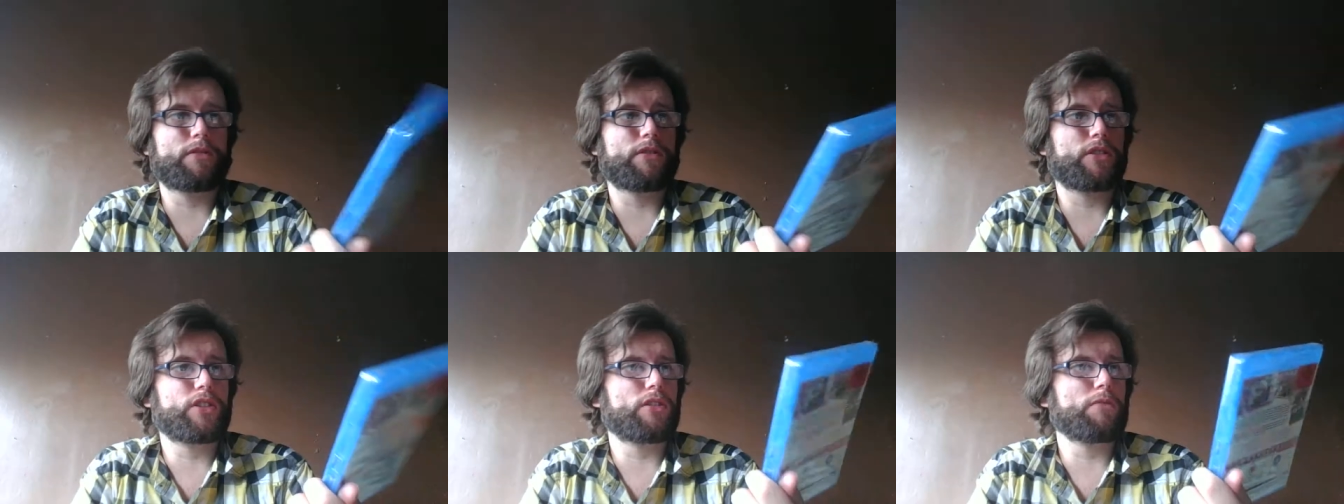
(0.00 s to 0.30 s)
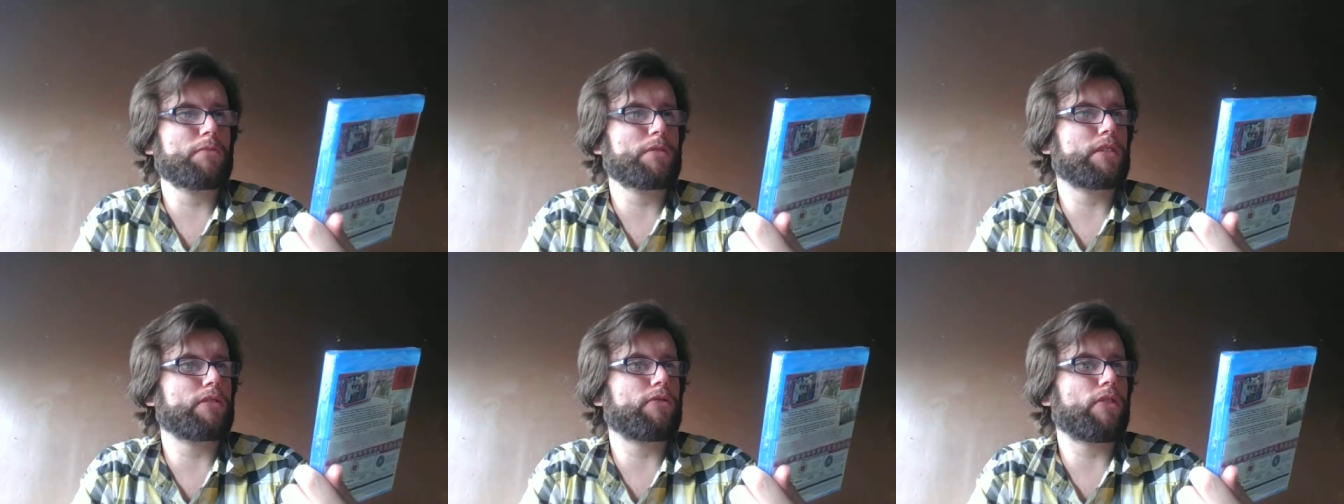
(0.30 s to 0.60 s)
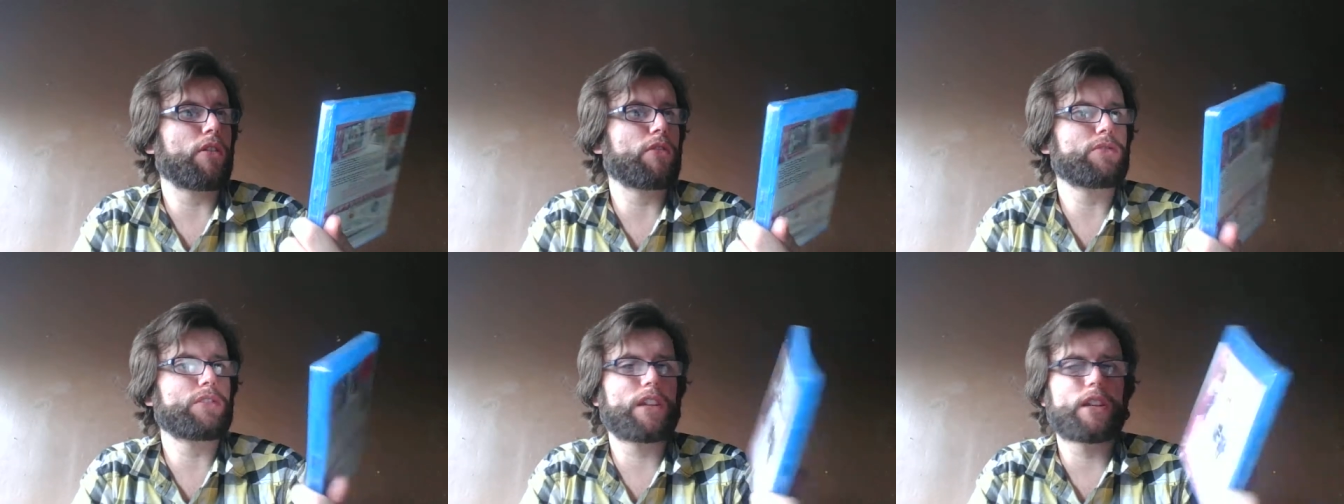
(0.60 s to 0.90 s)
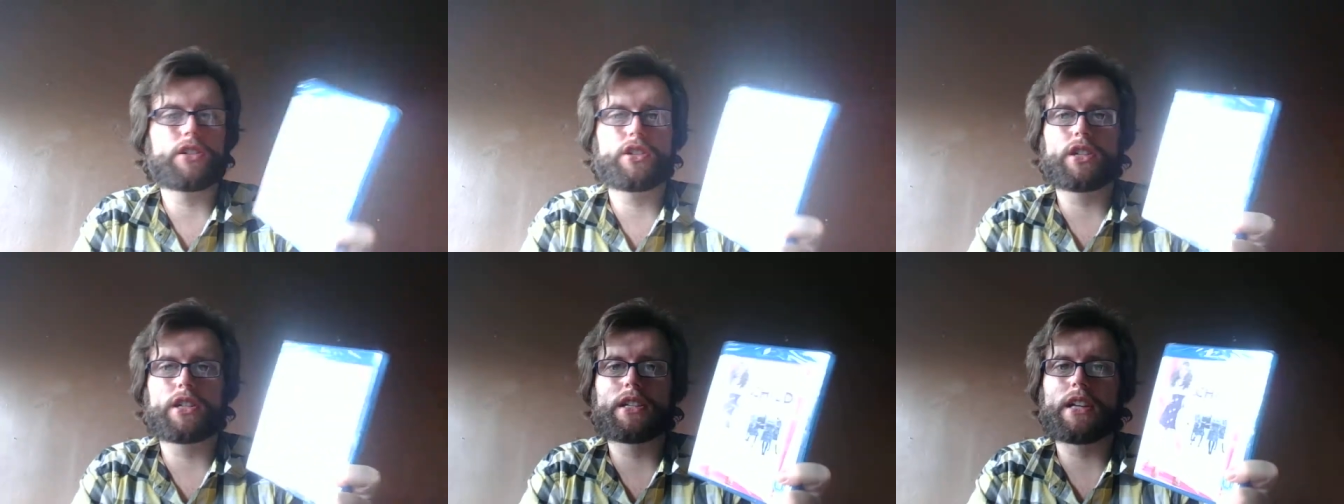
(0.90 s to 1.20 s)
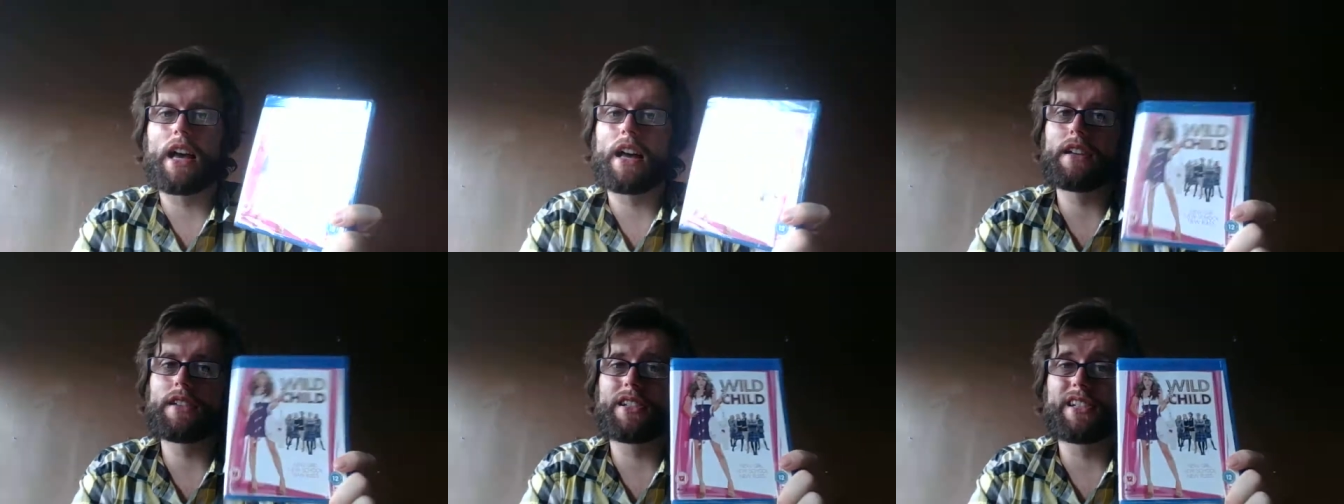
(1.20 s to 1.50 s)
with some of the roles that she's
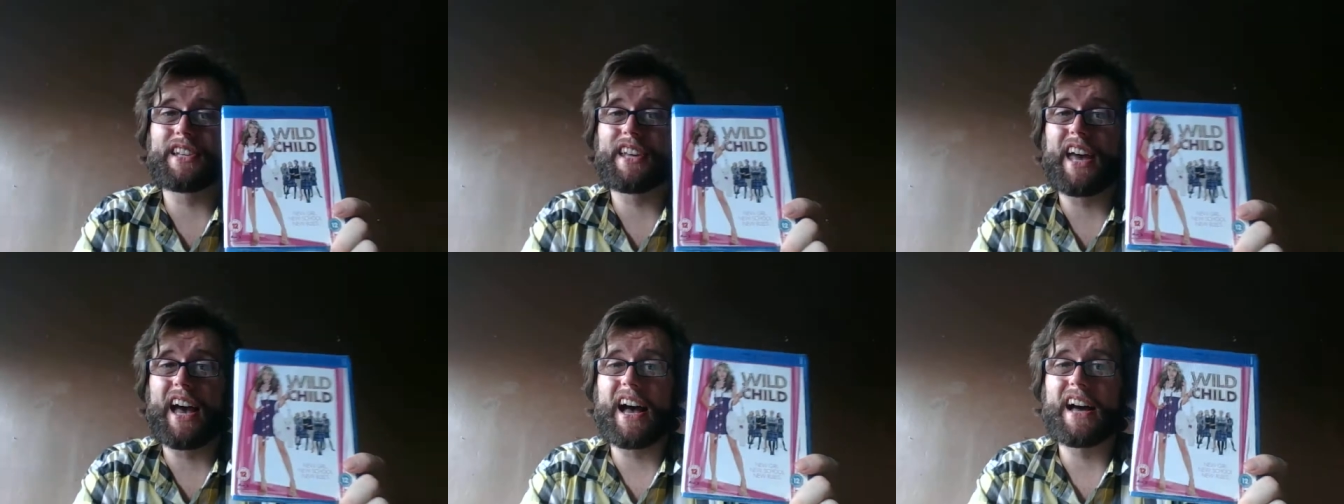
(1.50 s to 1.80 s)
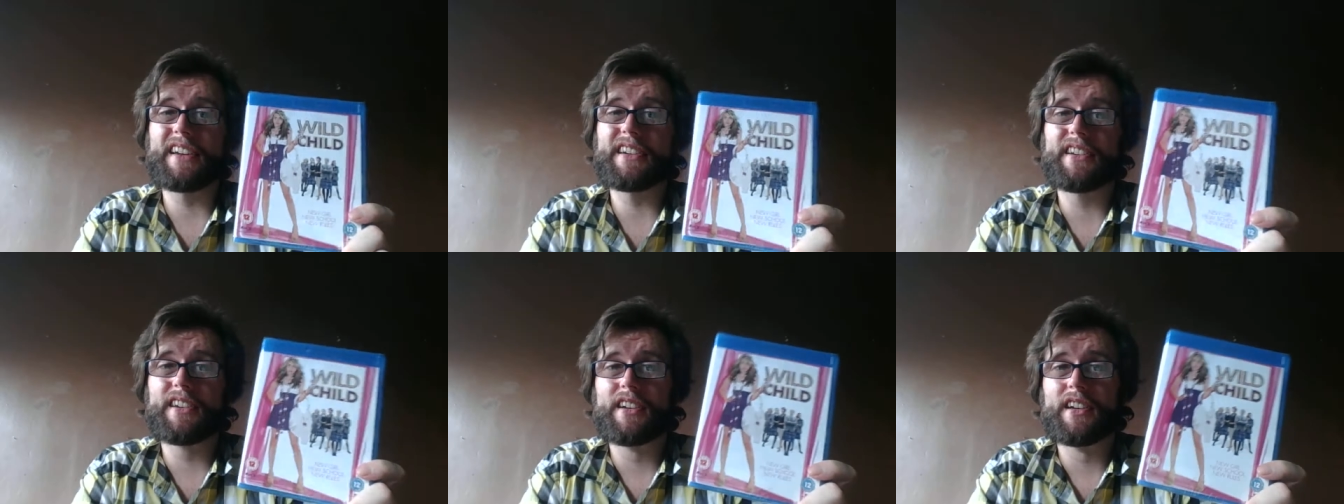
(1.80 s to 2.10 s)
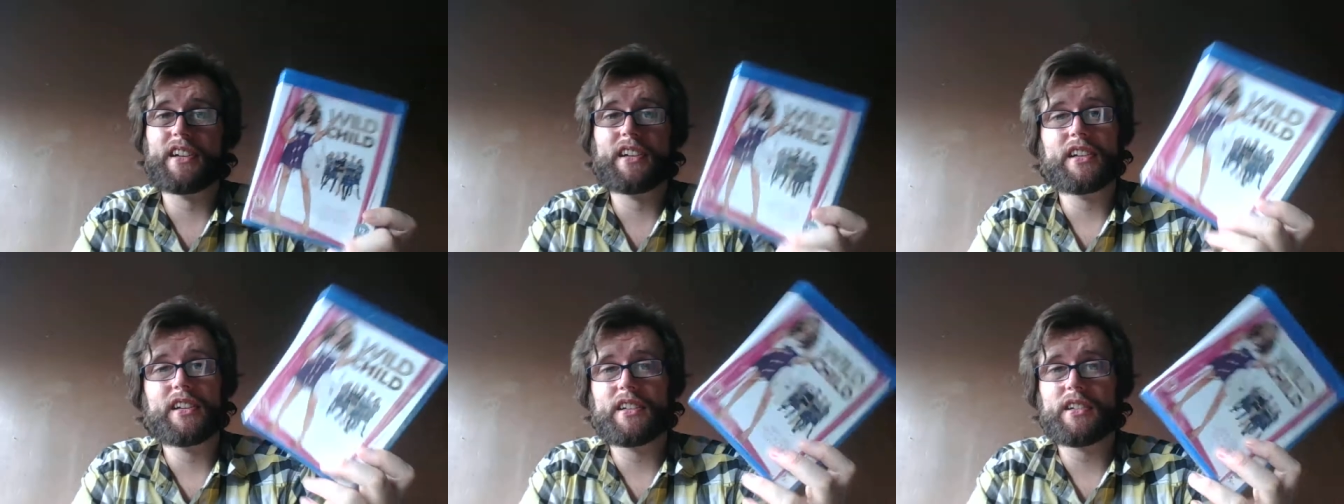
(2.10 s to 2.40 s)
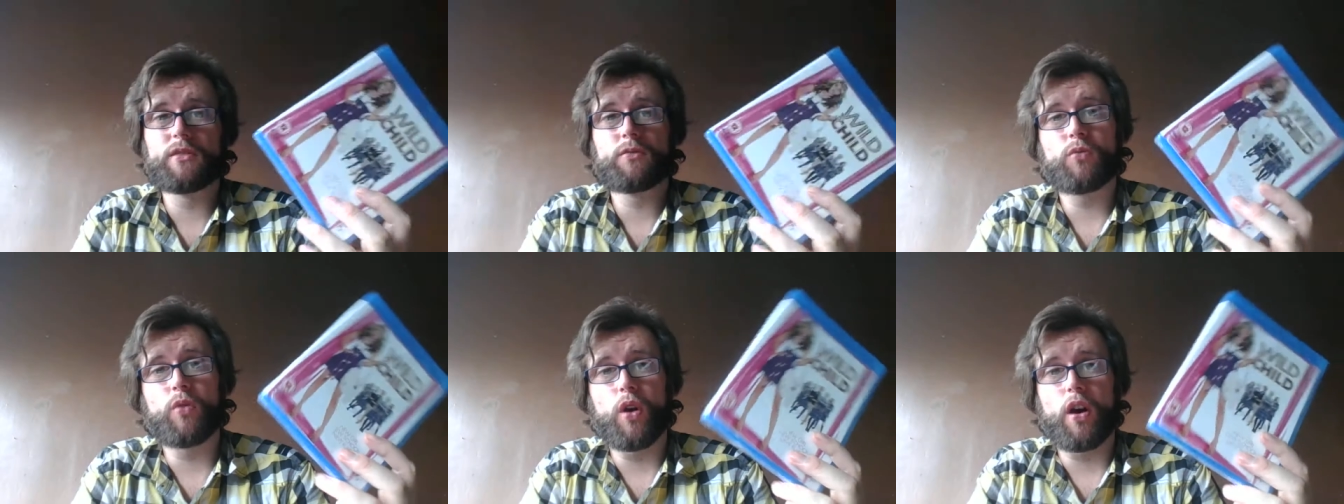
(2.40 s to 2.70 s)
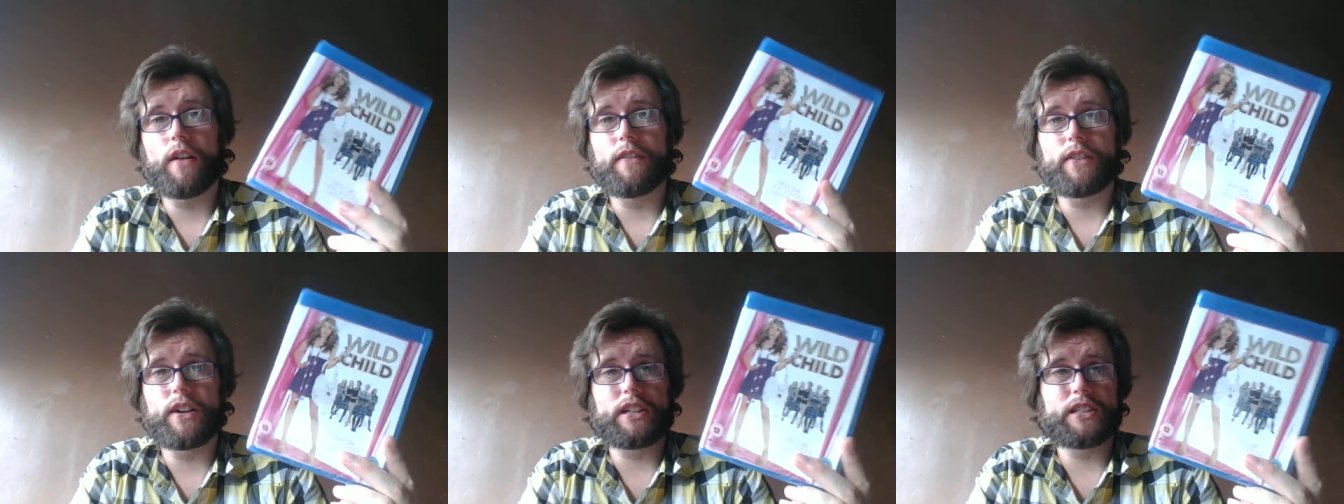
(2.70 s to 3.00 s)
actually had.
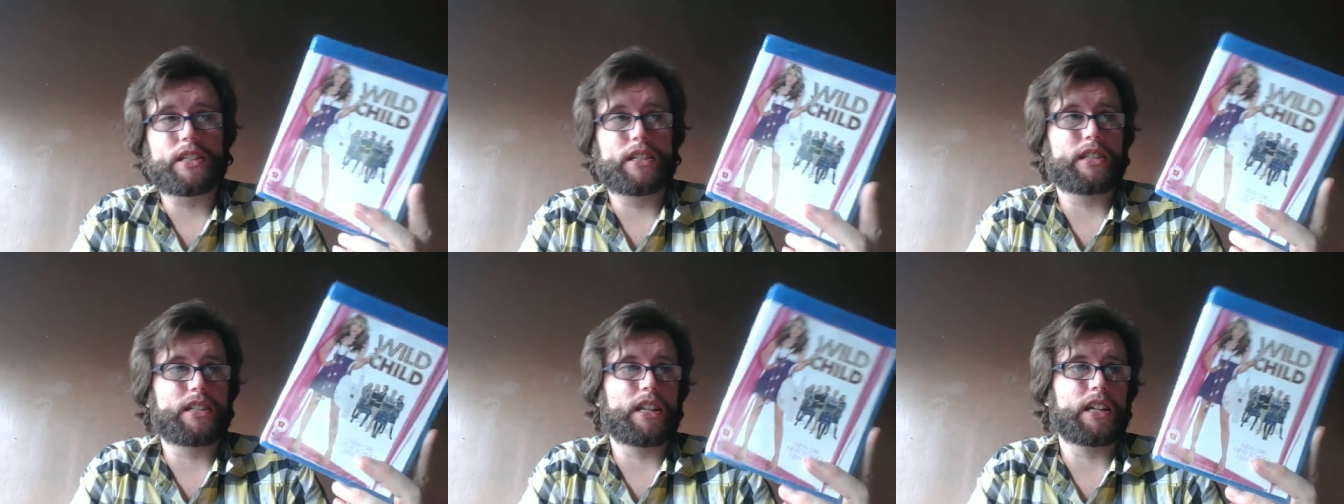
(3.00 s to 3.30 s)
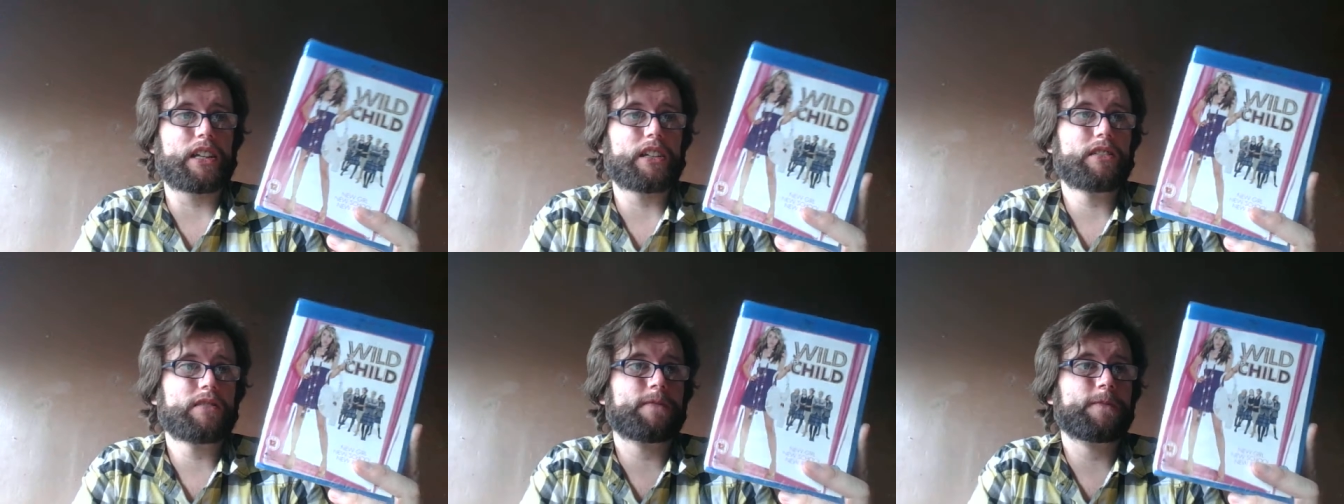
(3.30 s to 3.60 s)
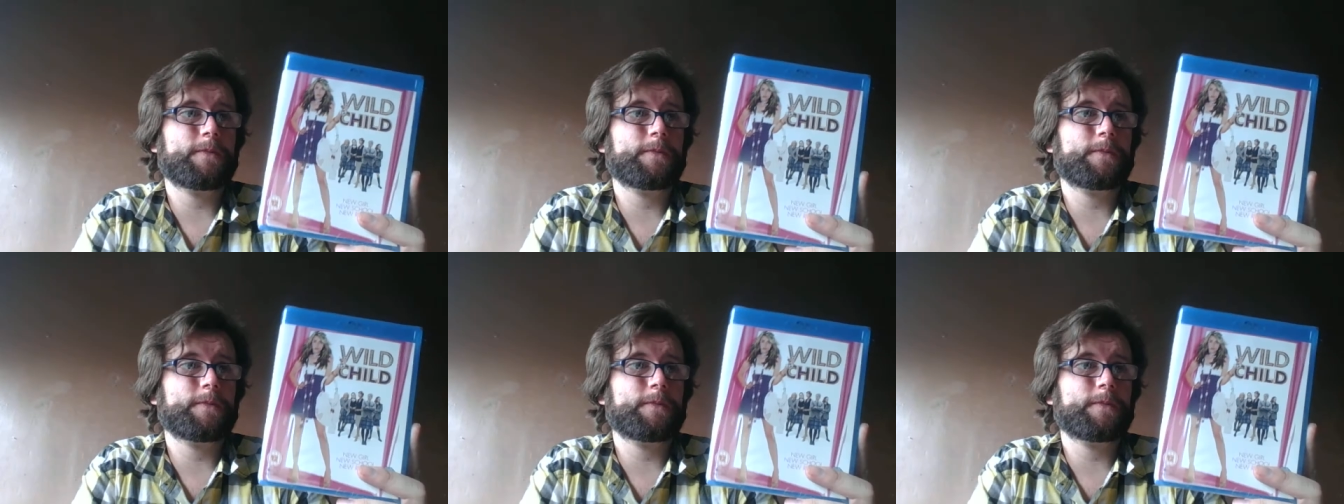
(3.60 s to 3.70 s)
What I've actually seen.